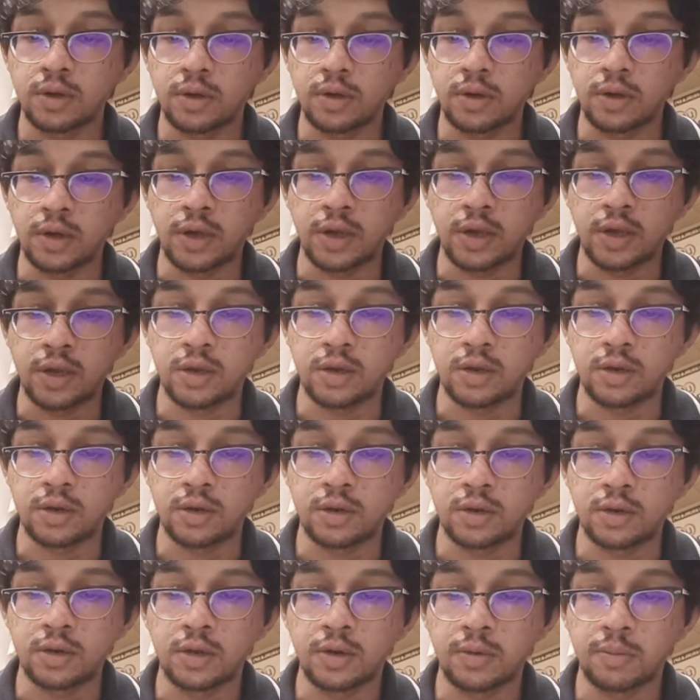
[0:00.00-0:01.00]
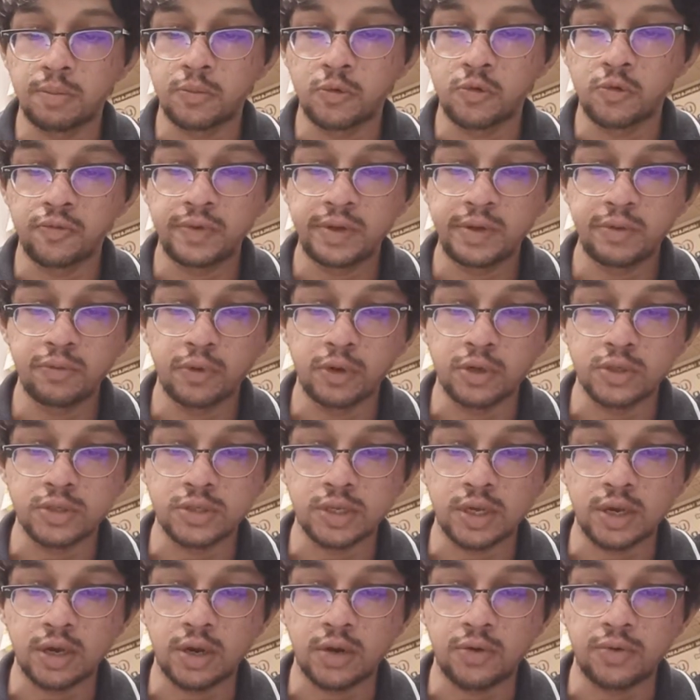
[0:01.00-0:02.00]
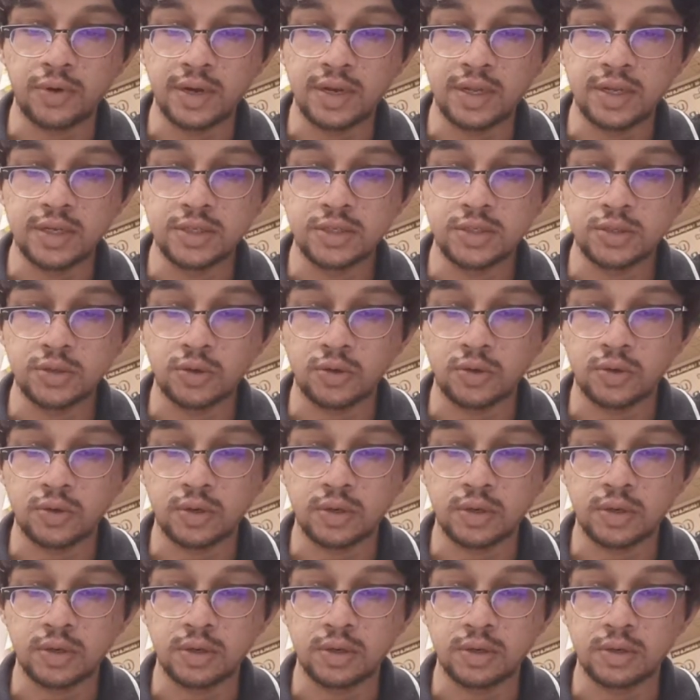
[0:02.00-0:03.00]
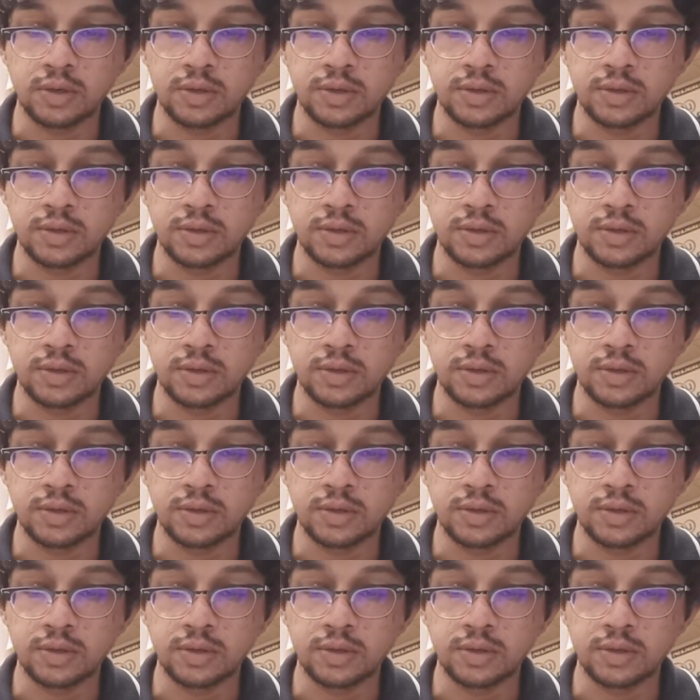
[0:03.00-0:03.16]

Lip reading: And the movie was released on